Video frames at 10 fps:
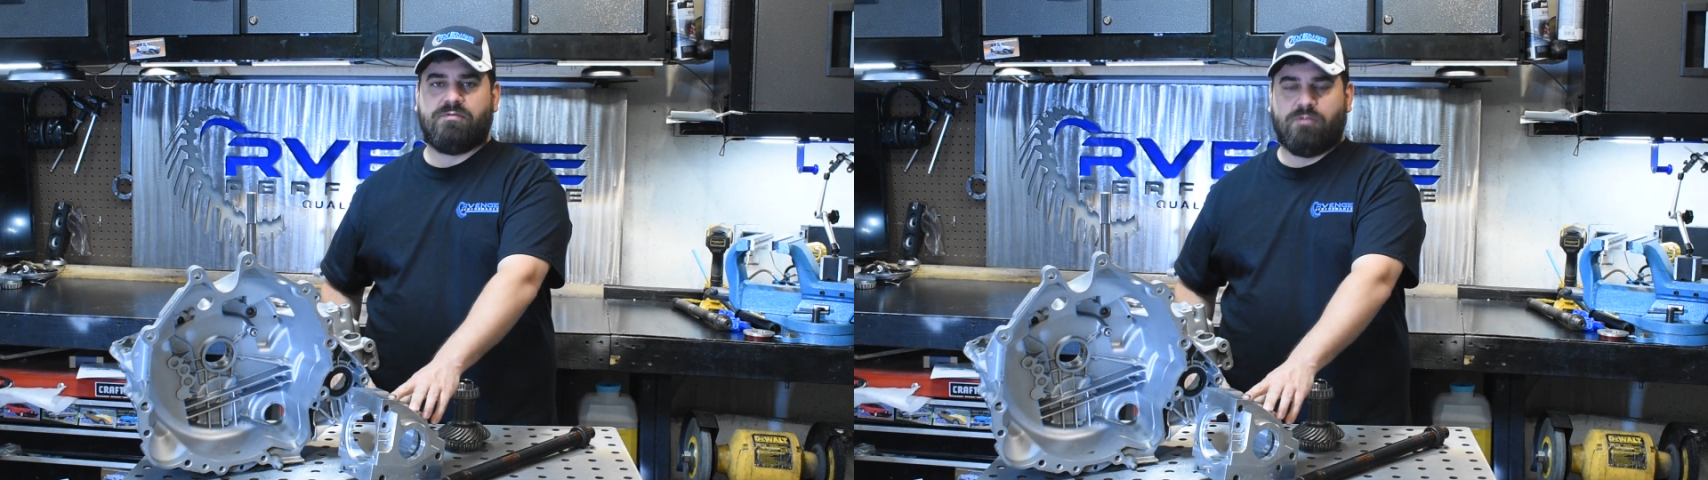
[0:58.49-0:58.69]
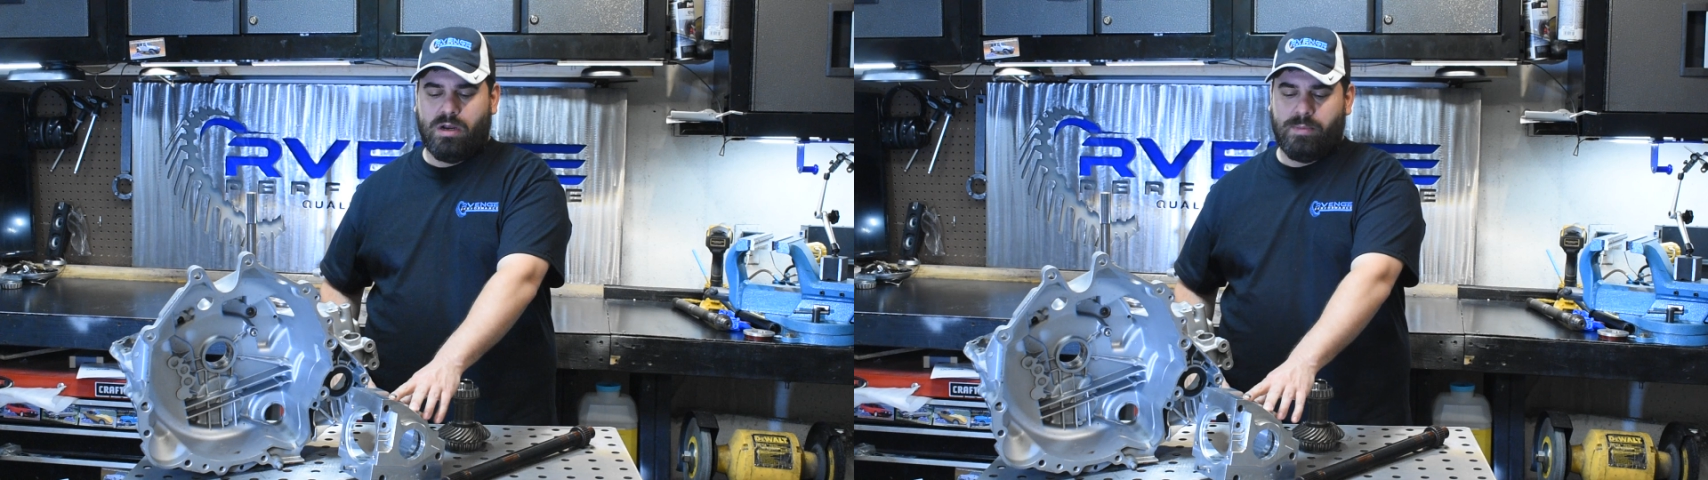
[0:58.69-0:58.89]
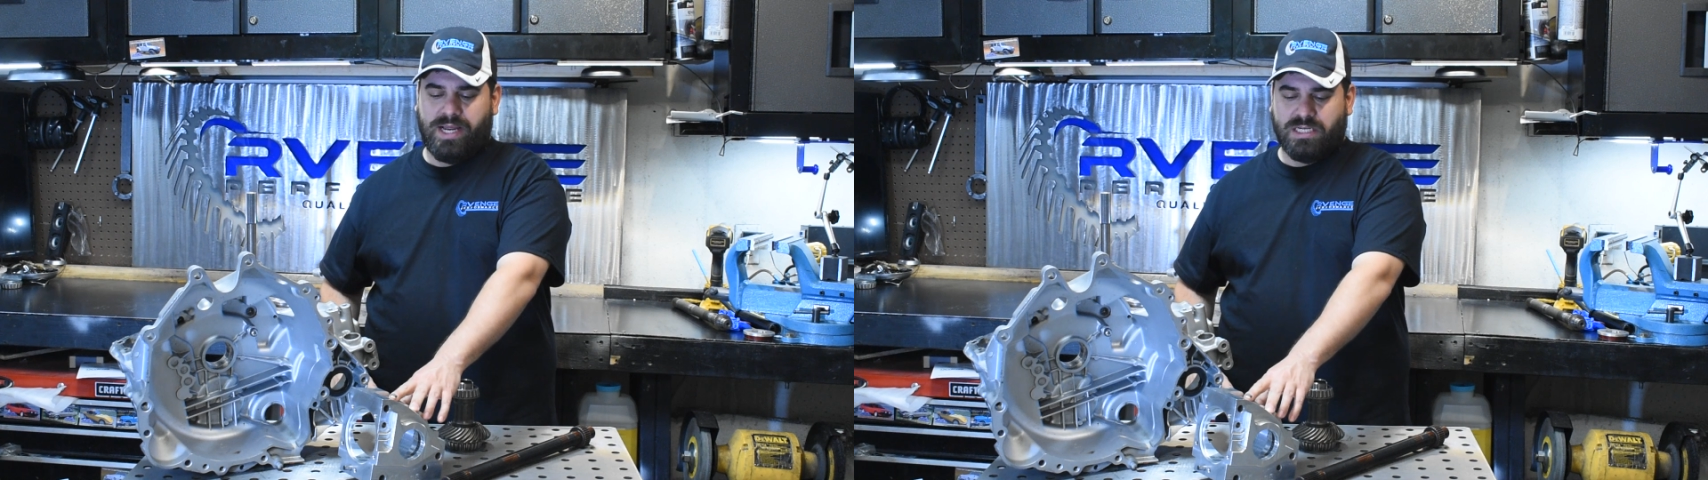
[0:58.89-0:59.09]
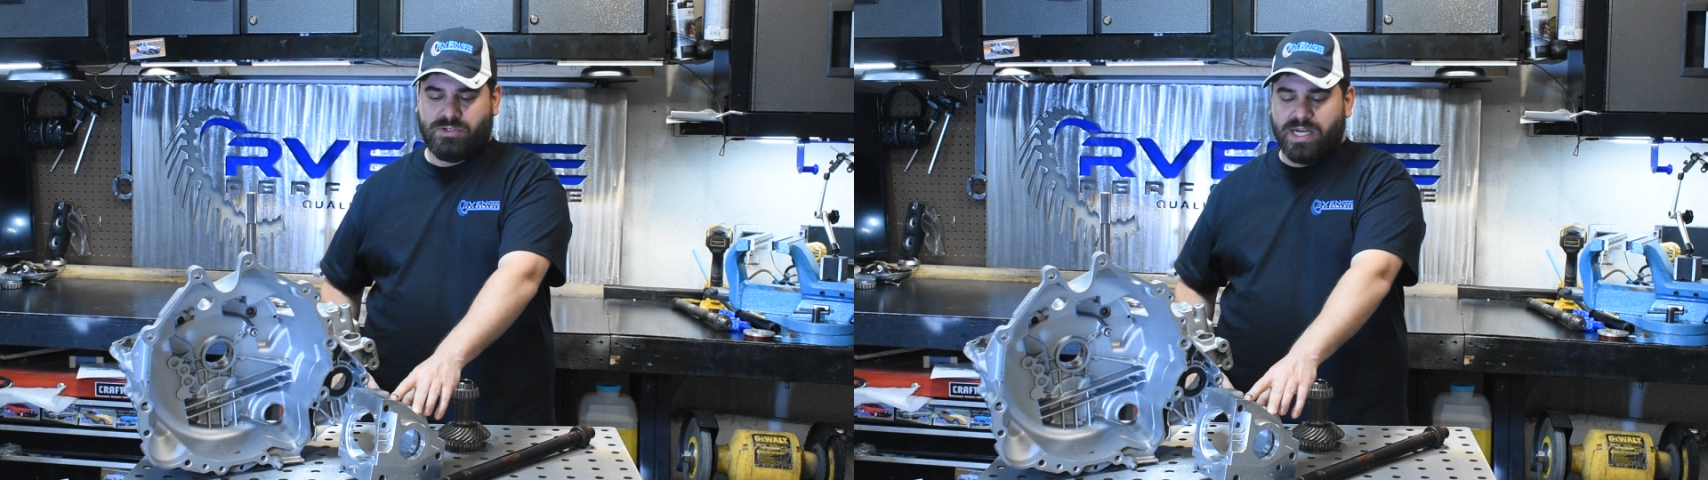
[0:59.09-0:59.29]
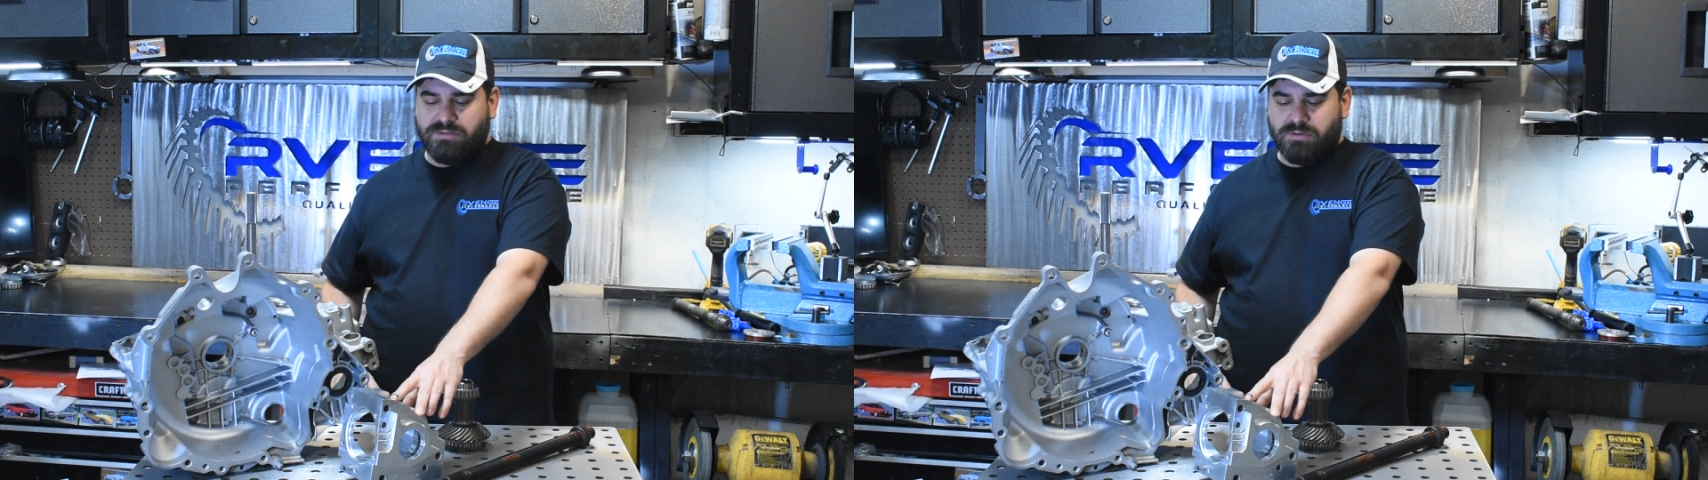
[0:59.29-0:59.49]
from a
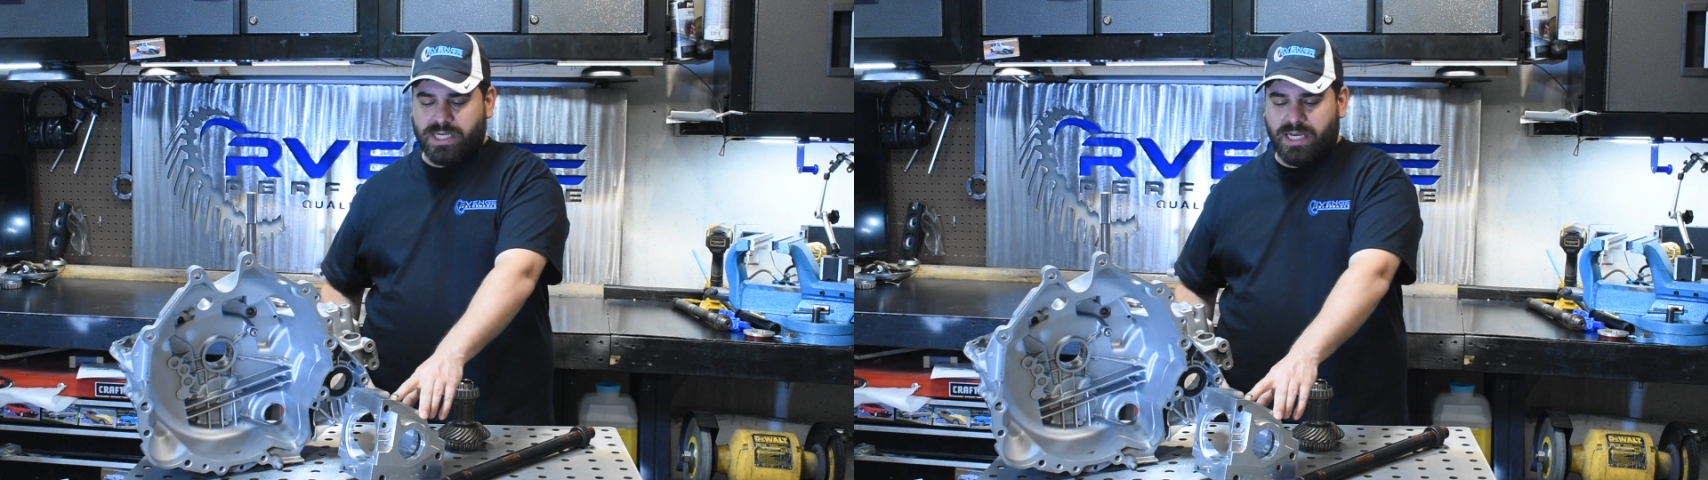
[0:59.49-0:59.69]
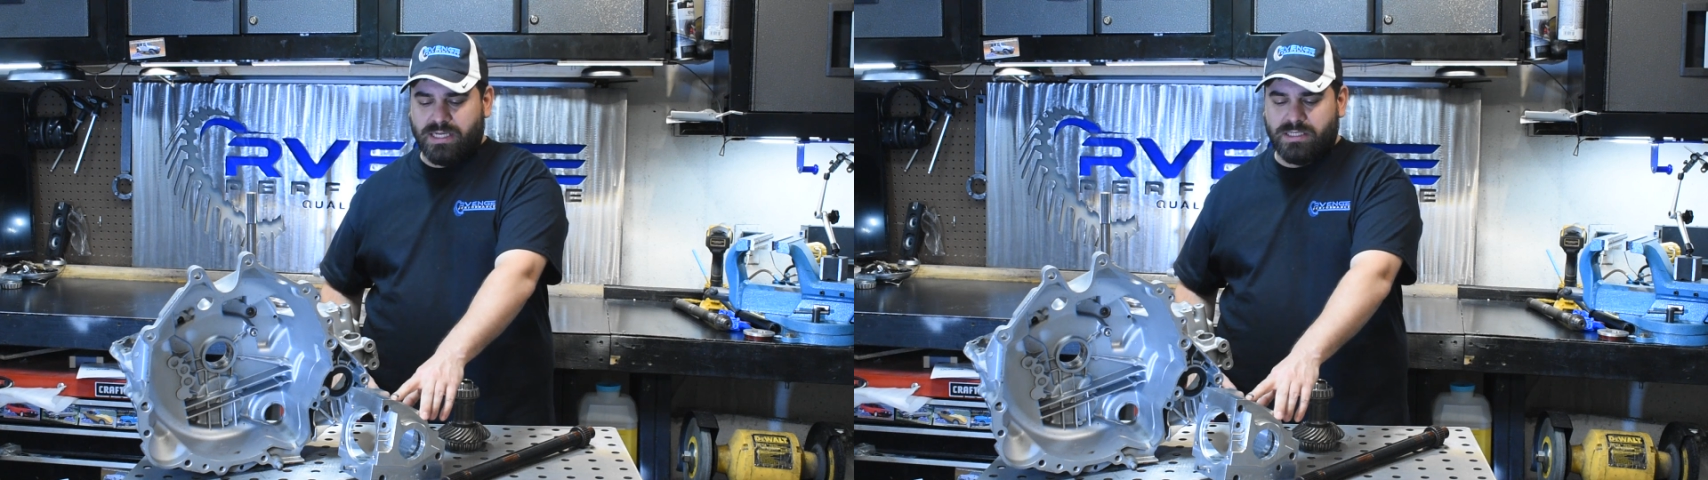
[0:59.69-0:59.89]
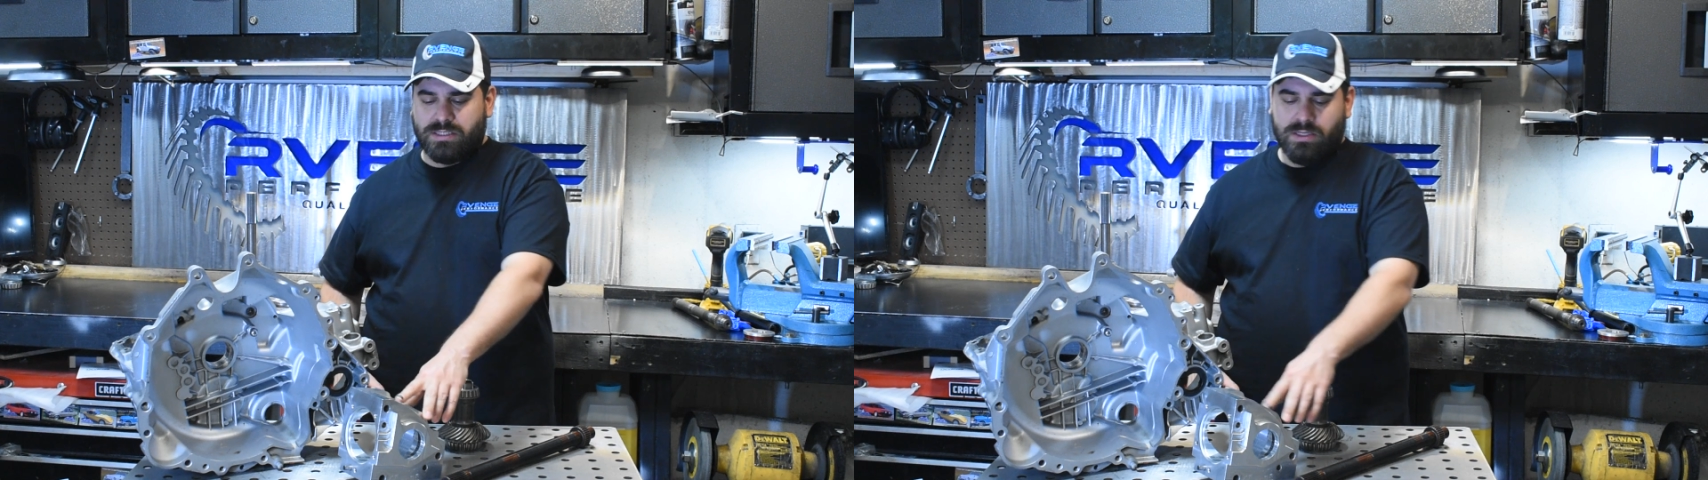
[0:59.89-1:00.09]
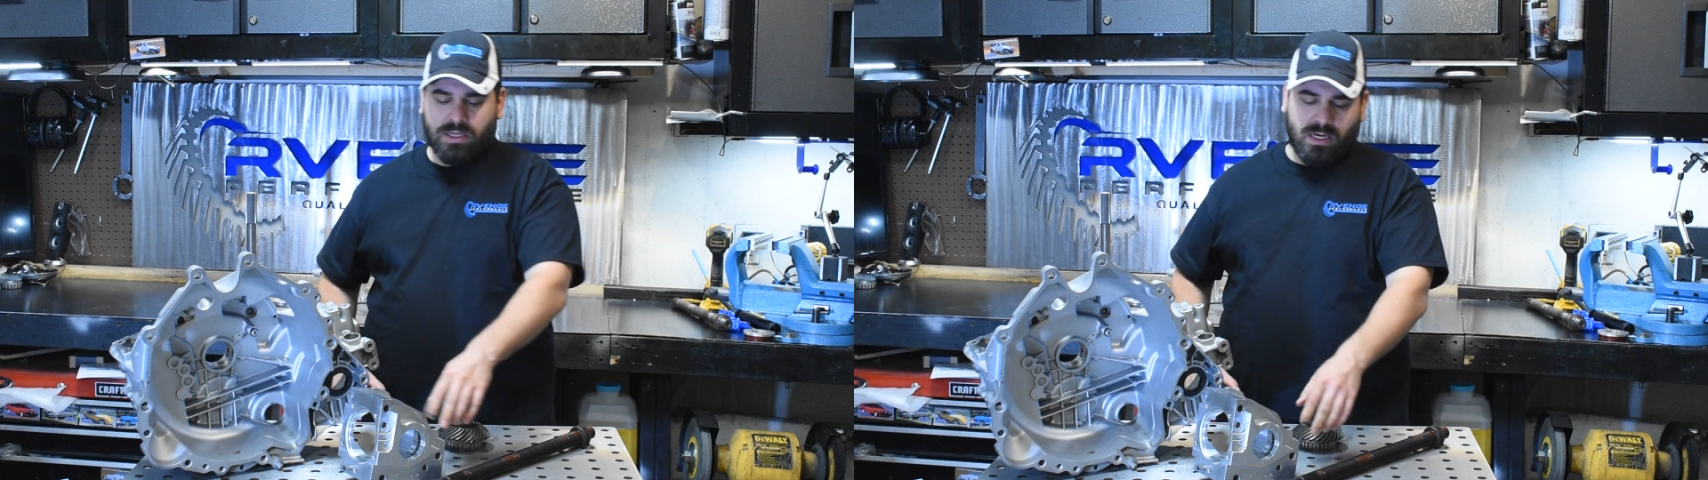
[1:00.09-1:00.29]
transfer case.